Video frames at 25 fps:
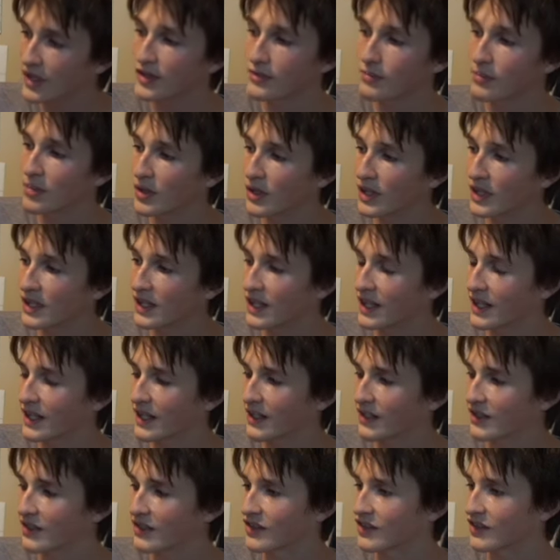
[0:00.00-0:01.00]
pretty
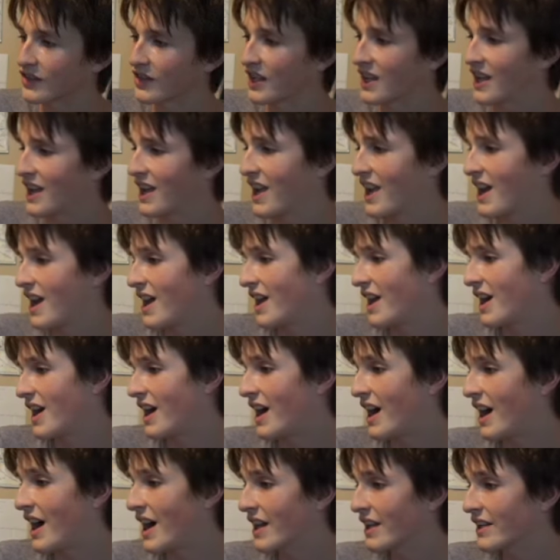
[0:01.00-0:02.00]
nice.
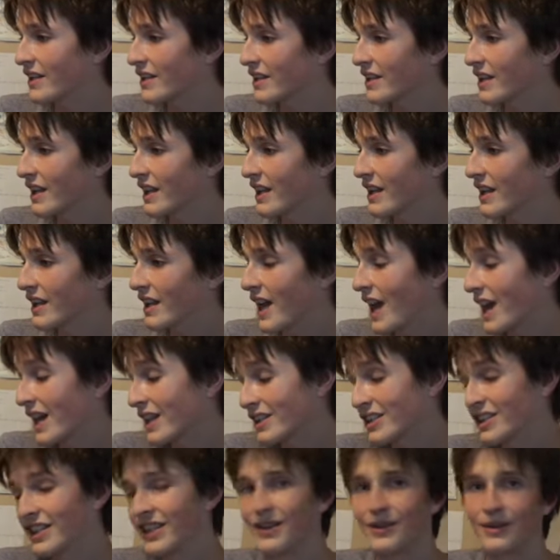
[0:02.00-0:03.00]
I think,
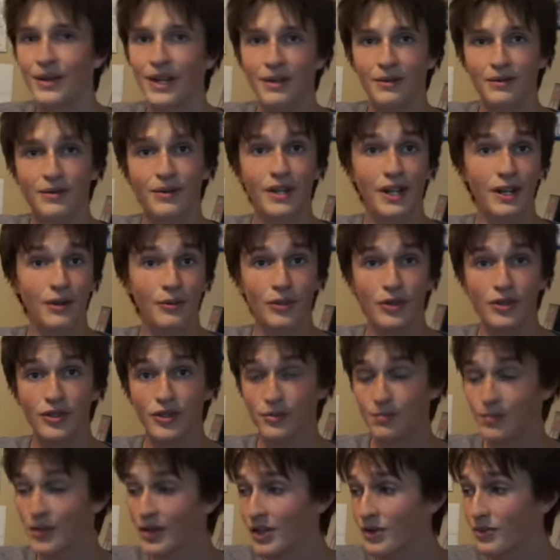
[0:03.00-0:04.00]
actually, it works
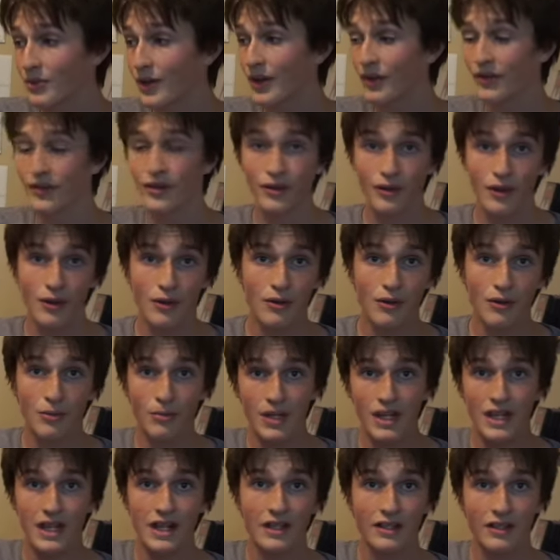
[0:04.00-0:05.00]
pretty well. The logo
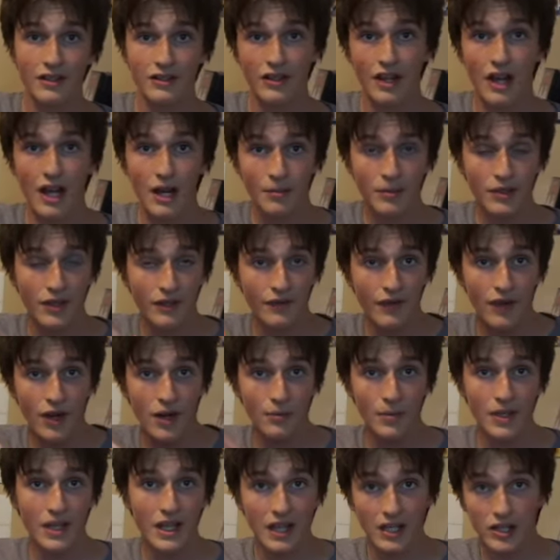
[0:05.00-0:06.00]
being at the top, the font
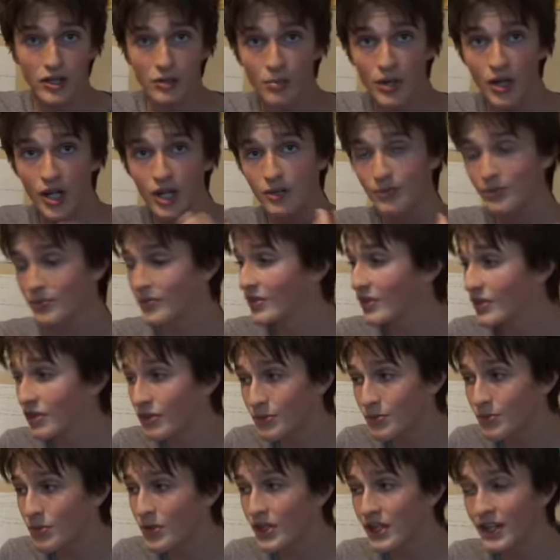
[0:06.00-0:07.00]
being at the bottom, looks
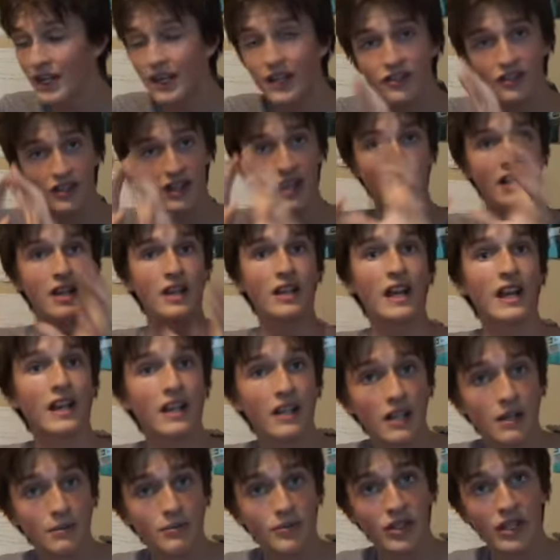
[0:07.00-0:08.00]
pretty nice. Kind of
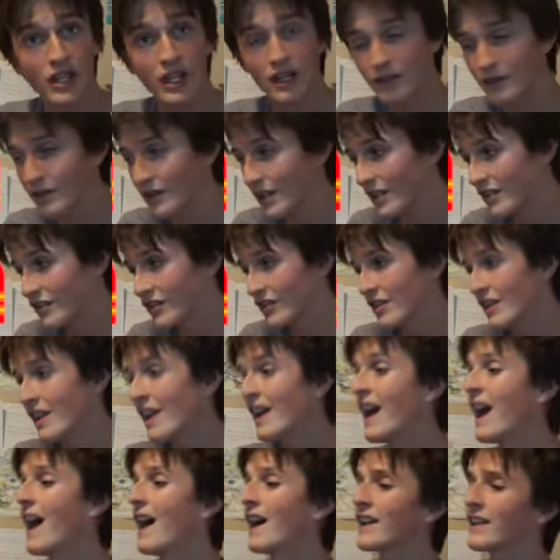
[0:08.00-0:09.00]
comes together nicely.
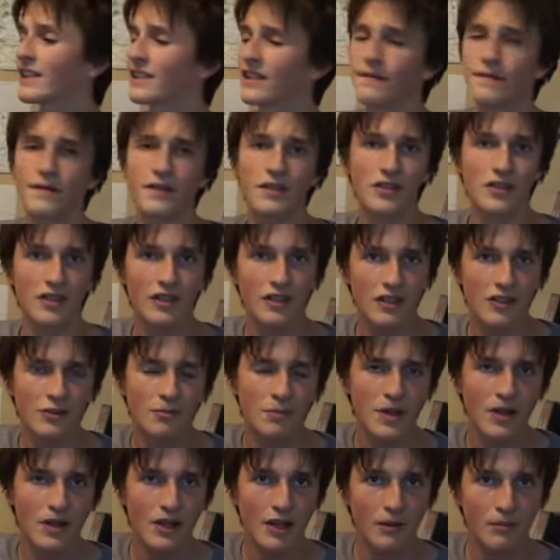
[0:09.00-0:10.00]
I could definitely see this
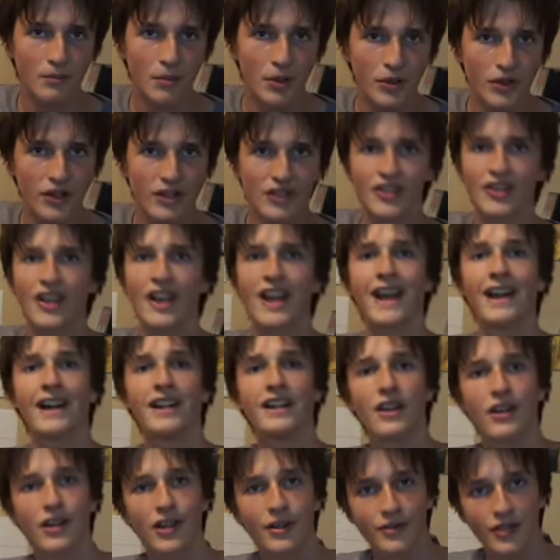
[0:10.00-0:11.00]
being on buildings, and
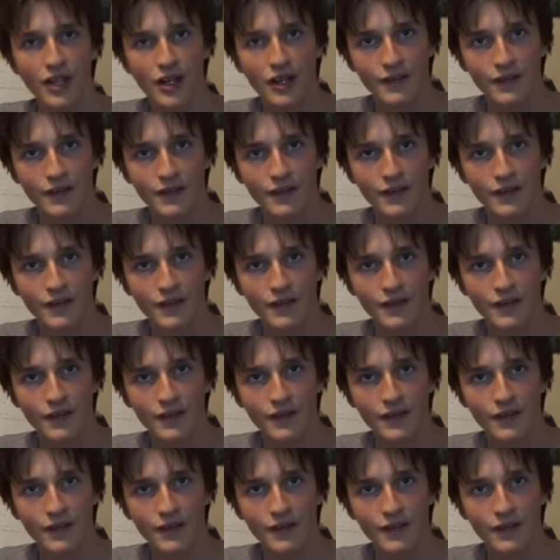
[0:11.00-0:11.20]
now I talk